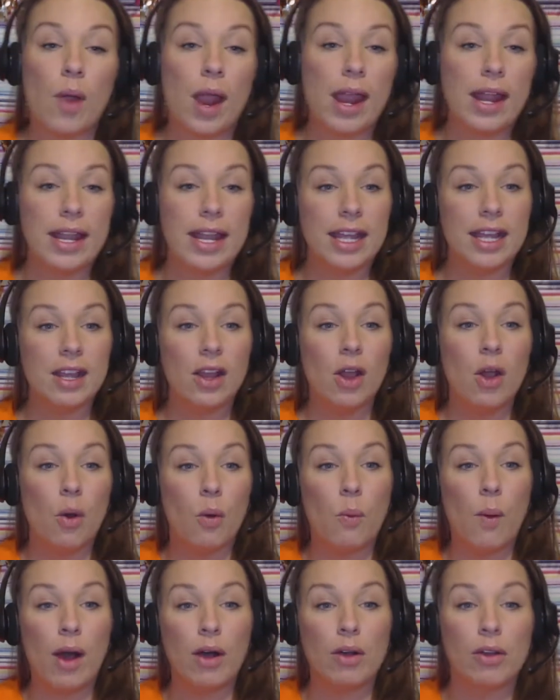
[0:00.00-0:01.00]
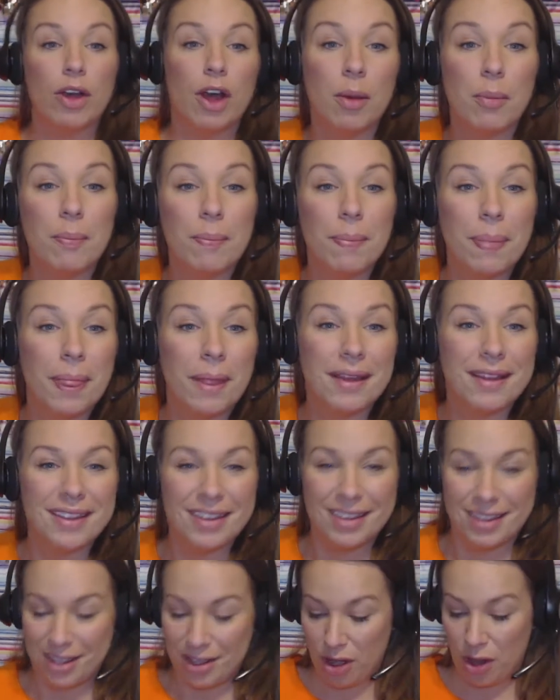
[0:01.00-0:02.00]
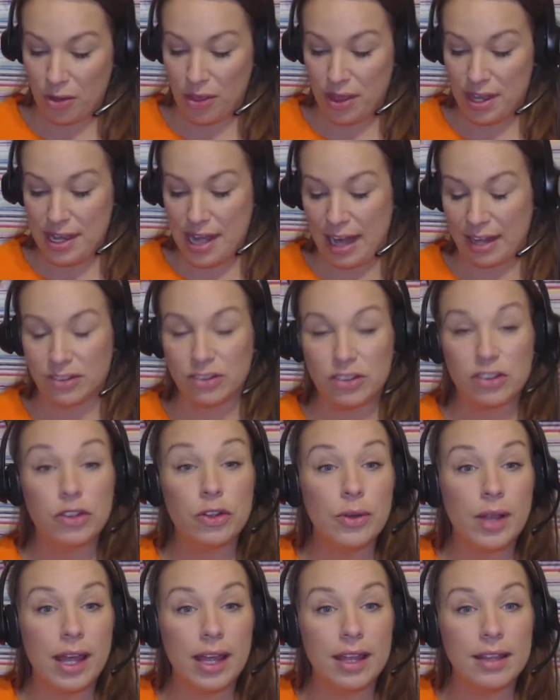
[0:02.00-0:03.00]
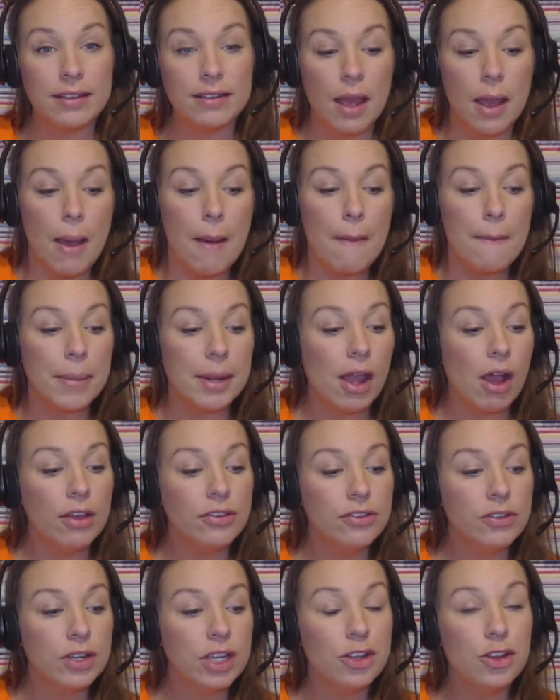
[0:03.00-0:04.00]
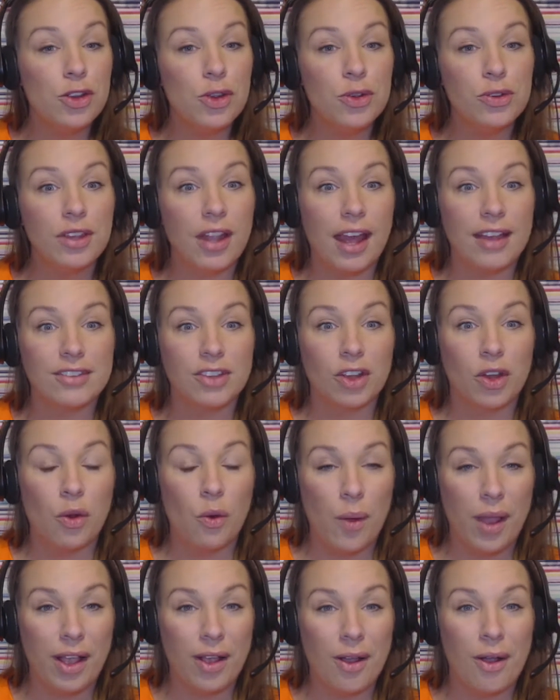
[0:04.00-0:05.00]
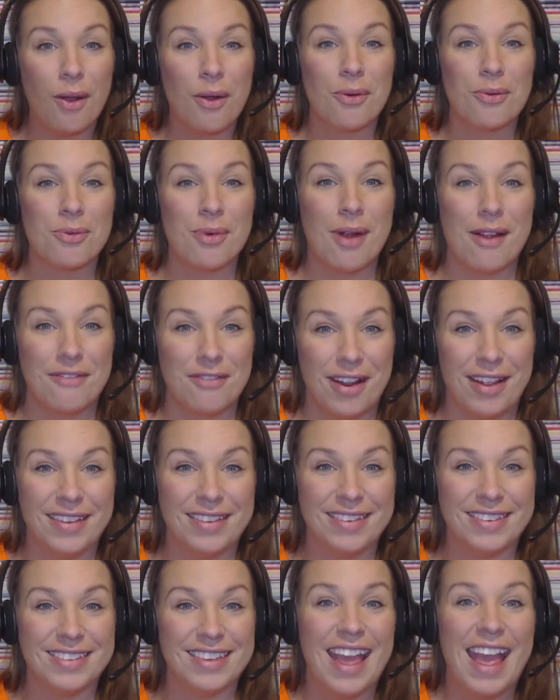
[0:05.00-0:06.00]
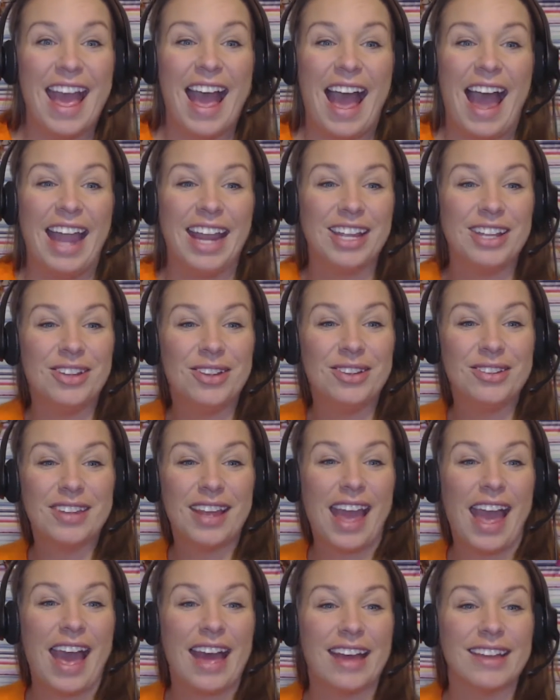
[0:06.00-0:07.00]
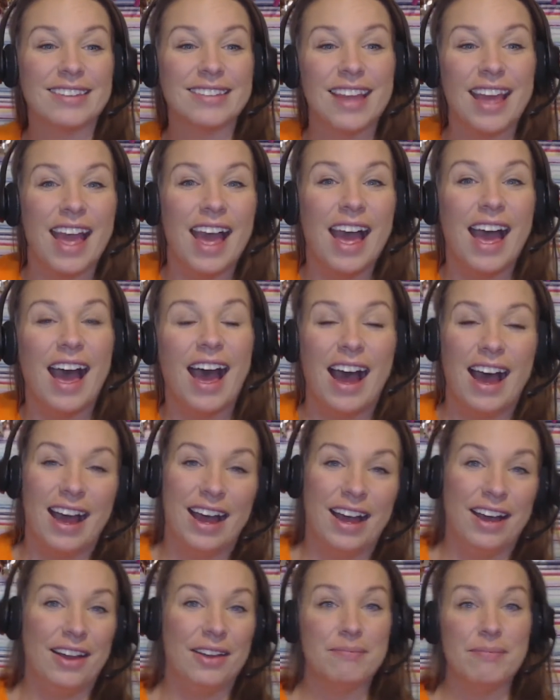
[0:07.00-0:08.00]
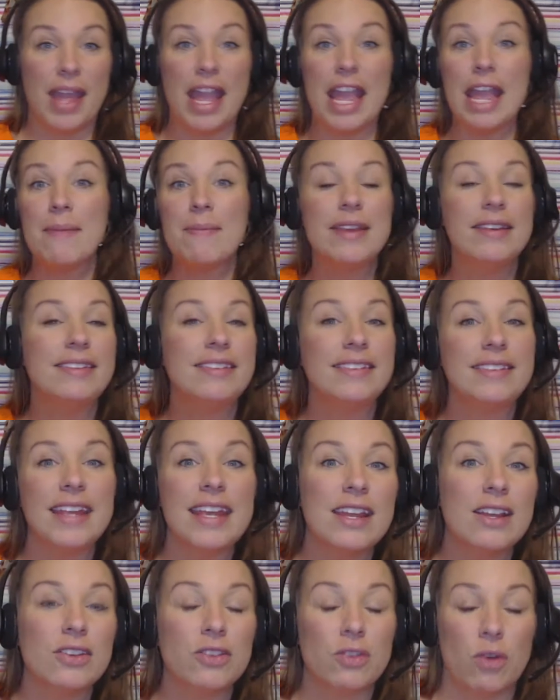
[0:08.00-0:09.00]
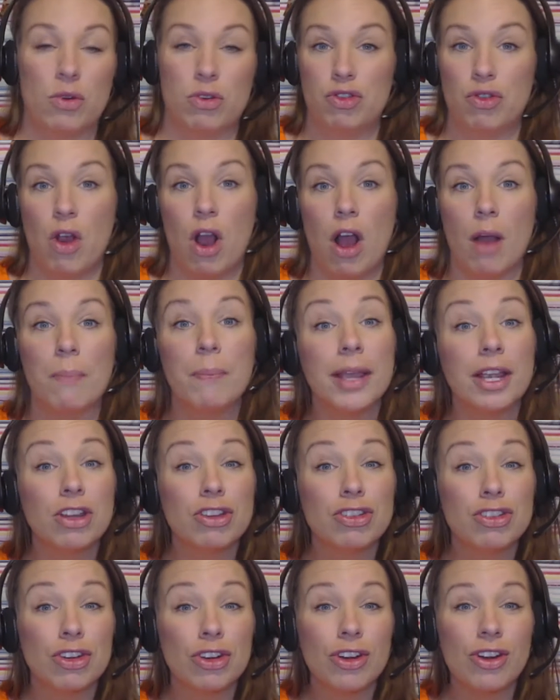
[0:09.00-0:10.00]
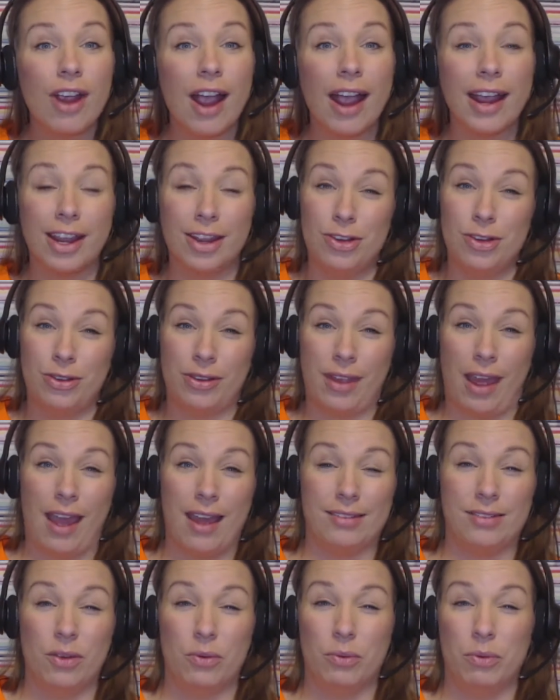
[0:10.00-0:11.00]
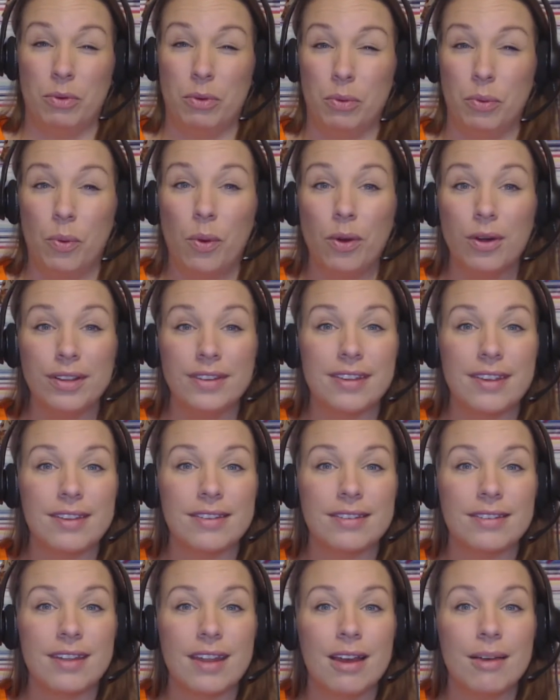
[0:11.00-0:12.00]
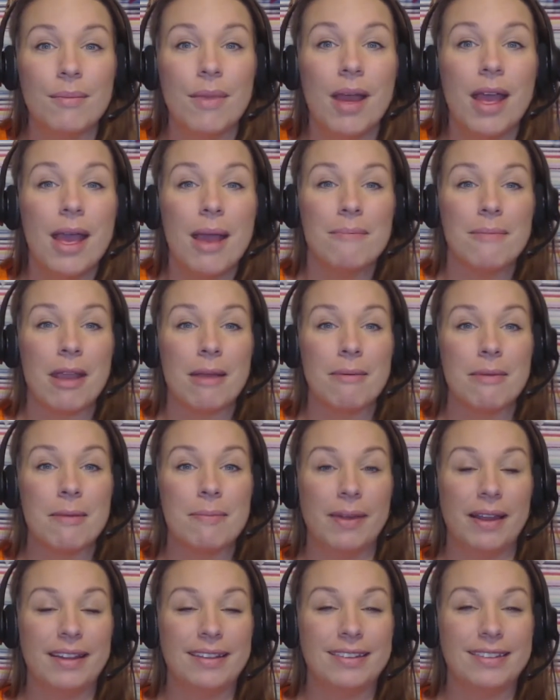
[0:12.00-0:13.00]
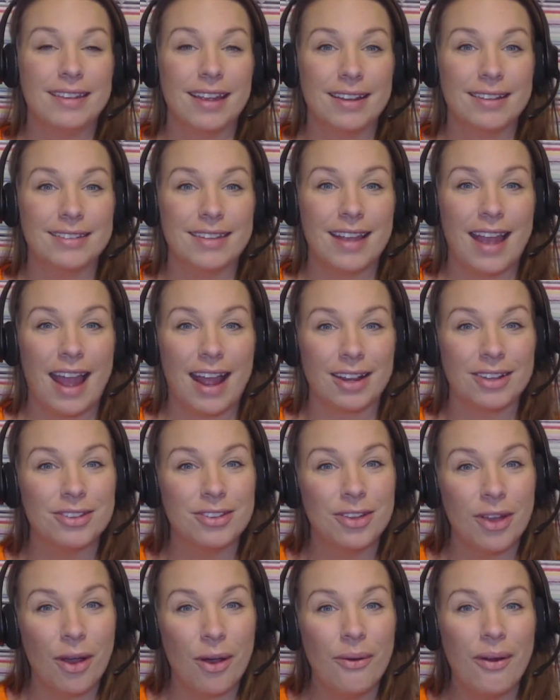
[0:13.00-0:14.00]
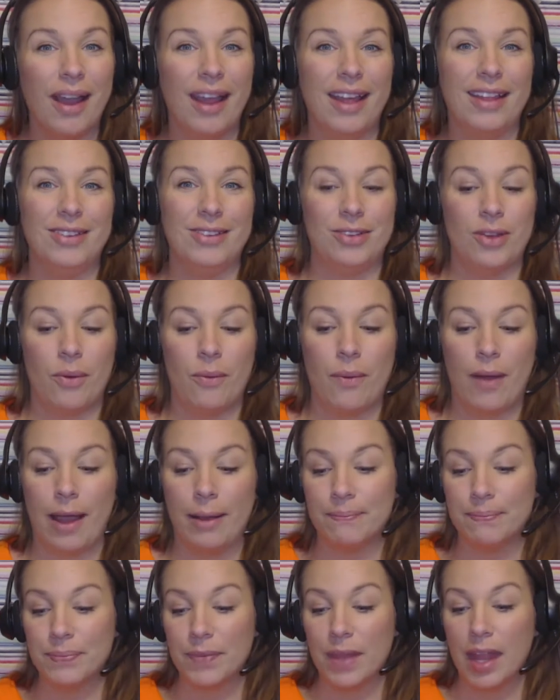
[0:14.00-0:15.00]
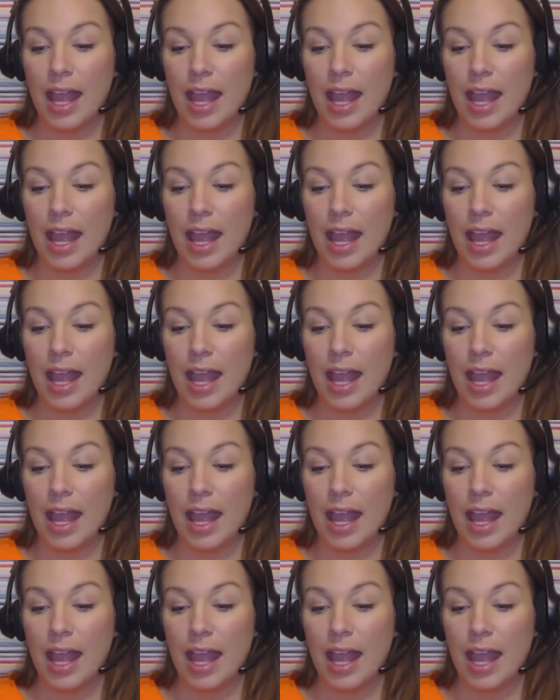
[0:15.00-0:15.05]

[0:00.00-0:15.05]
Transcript: writing welcome, the next student, but I also can use it as a quick reference. I could use it as ABCs or draw a picture. I can use it as a reward system, maybe play tic-tac-toe, and so on.